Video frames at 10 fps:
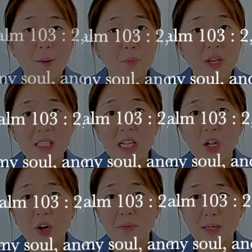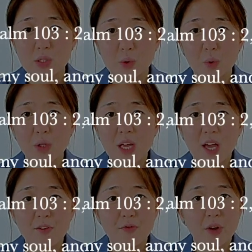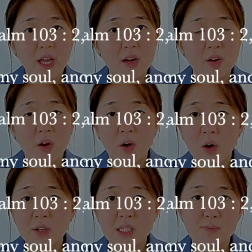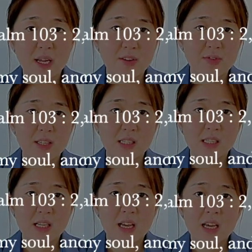"Praise the Lord, my soul, and forget not all his benefits.